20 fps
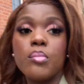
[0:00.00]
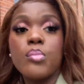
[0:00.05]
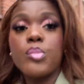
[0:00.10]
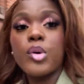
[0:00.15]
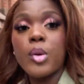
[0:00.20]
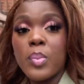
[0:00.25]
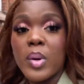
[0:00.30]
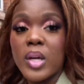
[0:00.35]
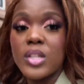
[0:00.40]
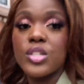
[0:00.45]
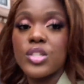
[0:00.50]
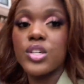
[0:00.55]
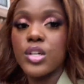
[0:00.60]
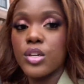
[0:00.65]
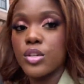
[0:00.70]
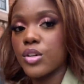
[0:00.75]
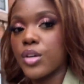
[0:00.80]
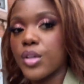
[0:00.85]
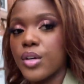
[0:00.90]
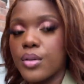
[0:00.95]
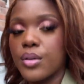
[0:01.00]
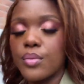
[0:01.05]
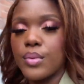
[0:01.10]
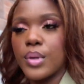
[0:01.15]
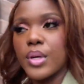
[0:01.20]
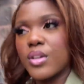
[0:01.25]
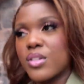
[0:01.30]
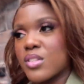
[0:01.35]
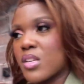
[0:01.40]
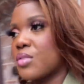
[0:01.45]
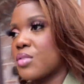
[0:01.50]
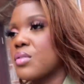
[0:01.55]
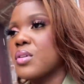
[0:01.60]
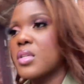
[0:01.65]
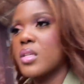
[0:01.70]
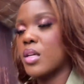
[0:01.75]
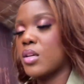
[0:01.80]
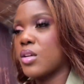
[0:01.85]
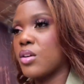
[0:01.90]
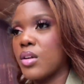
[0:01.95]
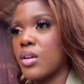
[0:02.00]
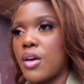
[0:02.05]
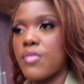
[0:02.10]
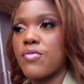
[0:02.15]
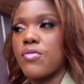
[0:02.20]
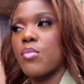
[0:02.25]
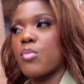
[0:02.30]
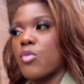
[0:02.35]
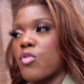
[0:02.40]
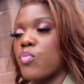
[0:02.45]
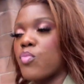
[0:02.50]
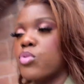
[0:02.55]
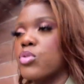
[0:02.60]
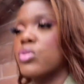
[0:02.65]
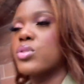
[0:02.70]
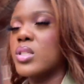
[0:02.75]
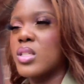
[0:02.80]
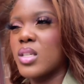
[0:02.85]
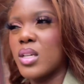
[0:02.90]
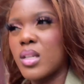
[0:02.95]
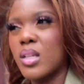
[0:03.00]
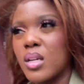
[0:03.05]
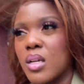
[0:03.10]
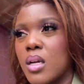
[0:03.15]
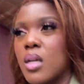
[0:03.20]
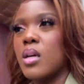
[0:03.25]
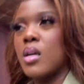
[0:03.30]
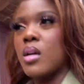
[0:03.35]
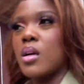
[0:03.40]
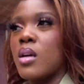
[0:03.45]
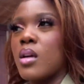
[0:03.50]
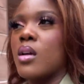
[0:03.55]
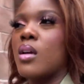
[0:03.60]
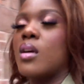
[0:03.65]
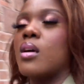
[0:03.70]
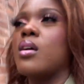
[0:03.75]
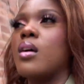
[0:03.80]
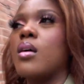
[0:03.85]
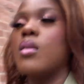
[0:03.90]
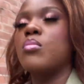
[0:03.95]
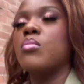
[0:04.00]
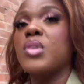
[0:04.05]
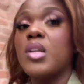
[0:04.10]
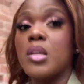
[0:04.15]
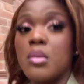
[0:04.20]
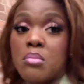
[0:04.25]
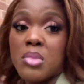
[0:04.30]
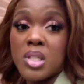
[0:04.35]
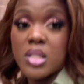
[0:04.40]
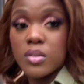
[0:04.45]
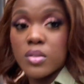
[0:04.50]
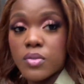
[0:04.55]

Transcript: proper chicken during the week because I don't eat any other form of protein in meat